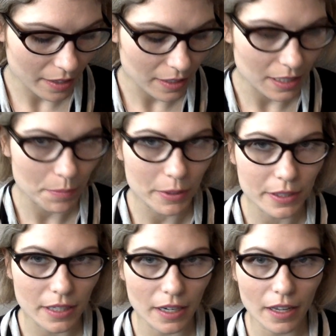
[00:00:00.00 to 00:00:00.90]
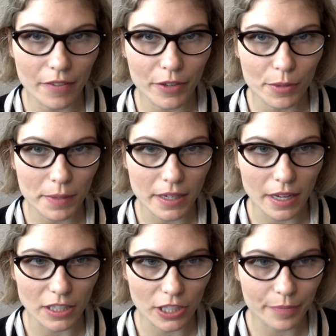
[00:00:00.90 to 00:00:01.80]
a deeper study of human
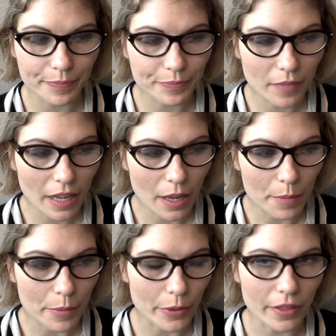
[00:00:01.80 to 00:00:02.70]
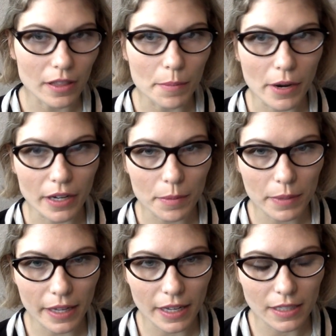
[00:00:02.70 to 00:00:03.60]
nature, both in the
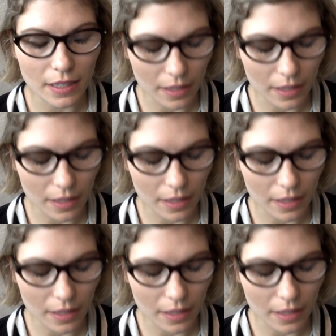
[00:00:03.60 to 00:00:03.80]
marketplace